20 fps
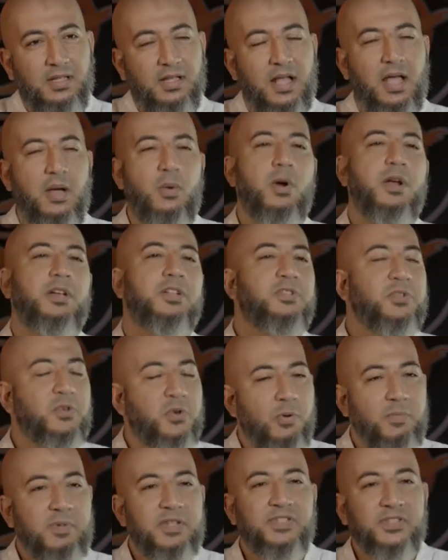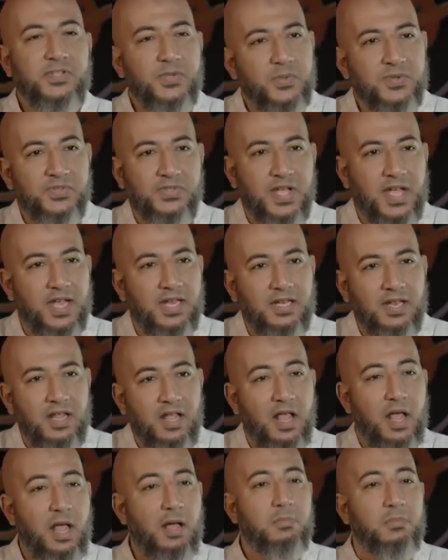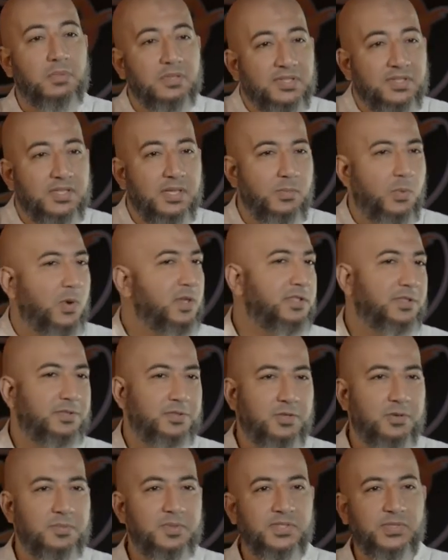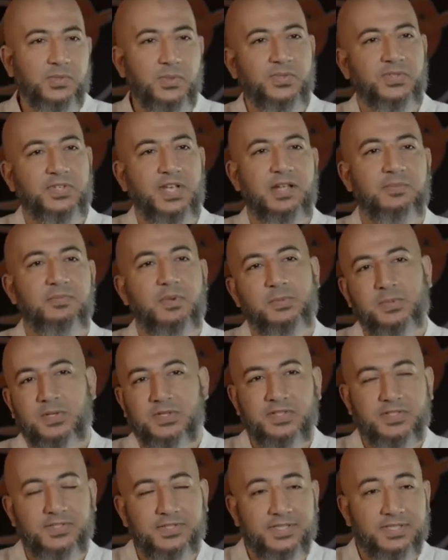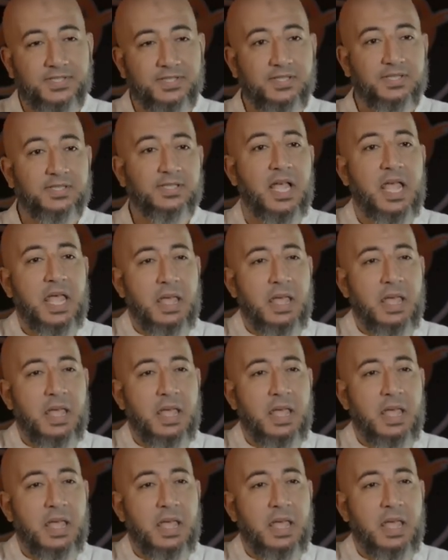I wanted to commit suicide. A Muslim wanted to commit suicide, my brothers and sisters,